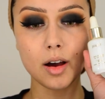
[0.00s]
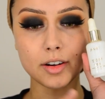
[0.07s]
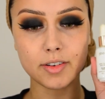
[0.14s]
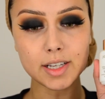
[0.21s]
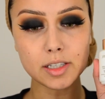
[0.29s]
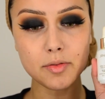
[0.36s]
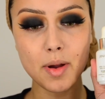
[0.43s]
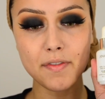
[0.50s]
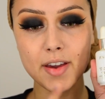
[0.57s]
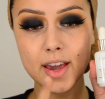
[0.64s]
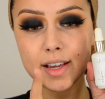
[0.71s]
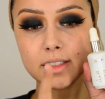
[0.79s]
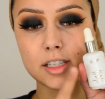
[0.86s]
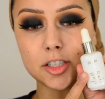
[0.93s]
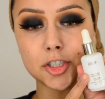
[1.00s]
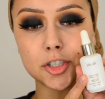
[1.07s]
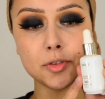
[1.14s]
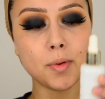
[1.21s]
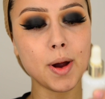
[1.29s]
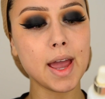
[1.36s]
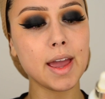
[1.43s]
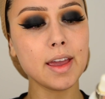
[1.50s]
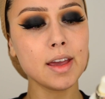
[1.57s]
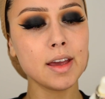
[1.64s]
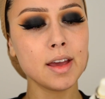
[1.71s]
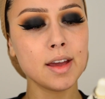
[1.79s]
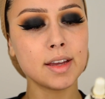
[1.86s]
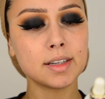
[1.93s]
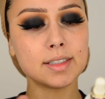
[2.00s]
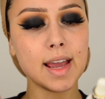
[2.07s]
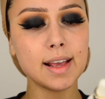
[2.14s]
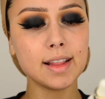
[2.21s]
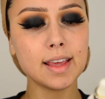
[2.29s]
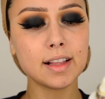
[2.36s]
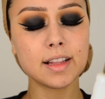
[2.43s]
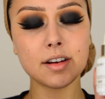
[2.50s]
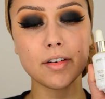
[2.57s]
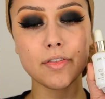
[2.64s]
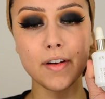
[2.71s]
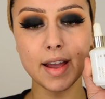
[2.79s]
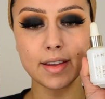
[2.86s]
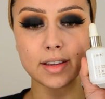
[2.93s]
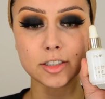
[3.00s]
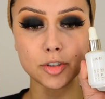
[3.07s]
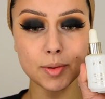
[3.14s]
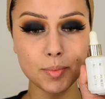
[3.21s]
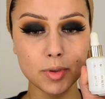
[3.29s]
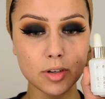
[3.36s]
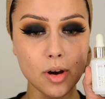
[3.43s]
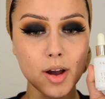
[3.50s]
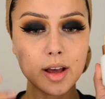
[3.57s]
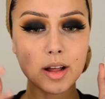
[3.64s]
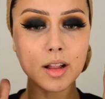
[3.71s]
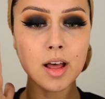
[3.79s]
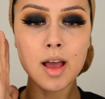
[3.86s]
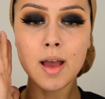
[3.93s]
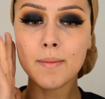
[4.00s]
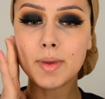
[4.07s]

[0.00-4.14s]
on the rest of my face this Jouer Daily Clarifying Treatment Oil,